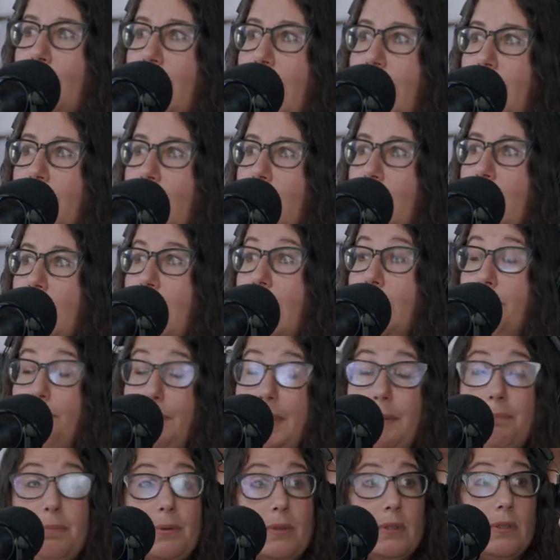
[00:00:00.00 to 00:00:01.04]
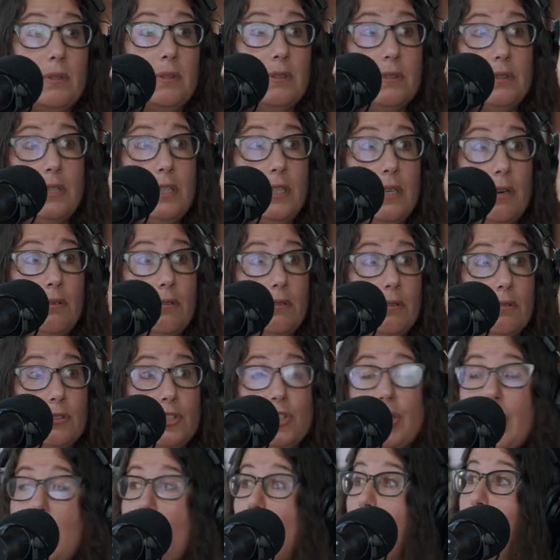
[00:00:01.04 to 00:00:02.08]
and and people you know
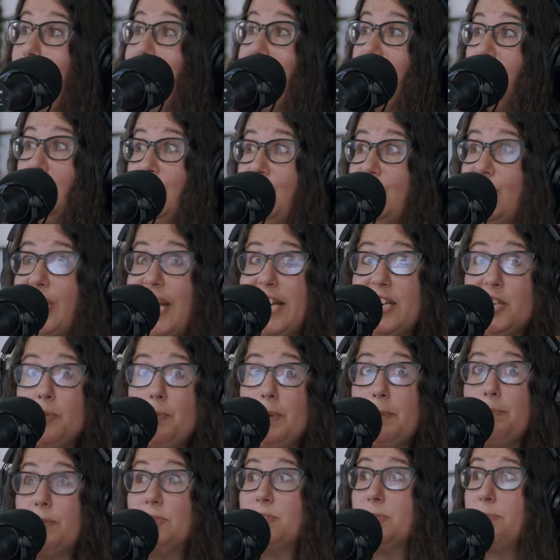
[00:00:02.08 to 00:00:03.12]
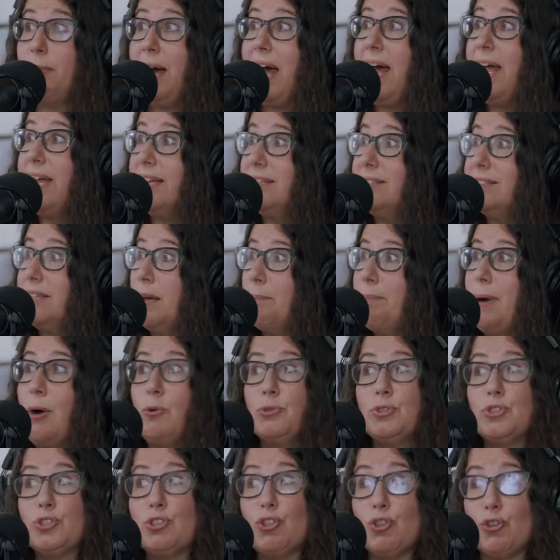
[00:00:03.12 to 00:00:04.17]
helping to change people's minds
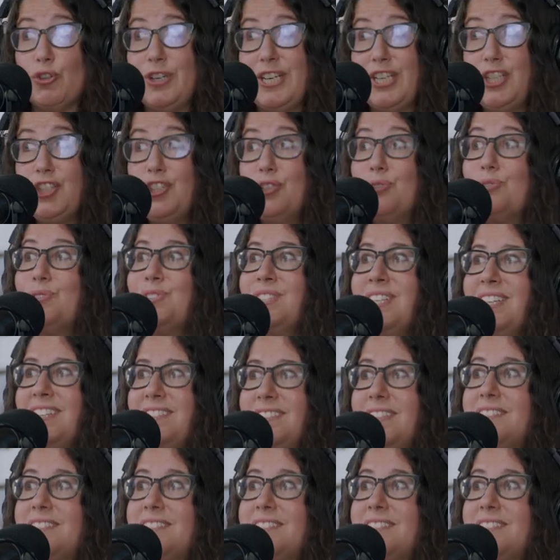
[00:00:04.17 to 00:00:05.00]
about certain issues